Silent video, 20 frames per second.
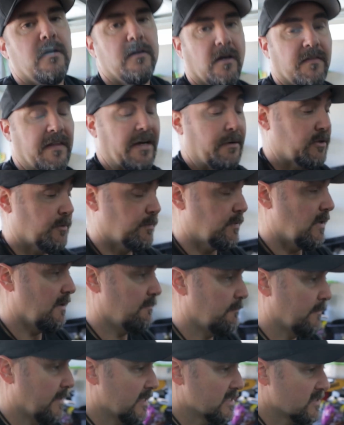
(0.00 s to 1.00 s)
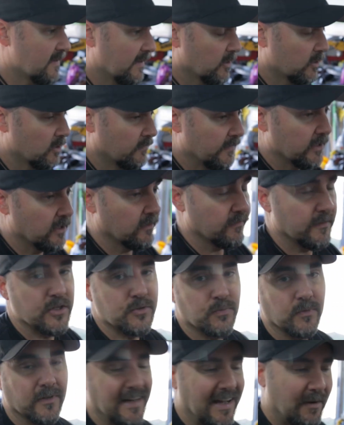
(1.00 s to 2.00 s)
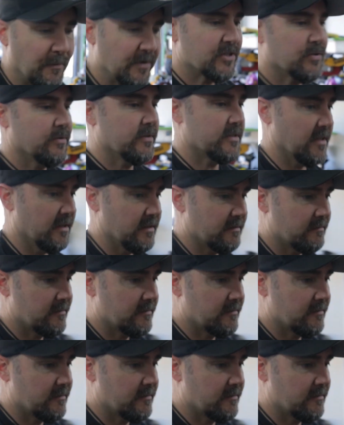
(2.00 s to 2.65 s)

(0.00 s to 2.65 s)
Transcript: So I think what the problem is, I look over here on this one. I went to it's a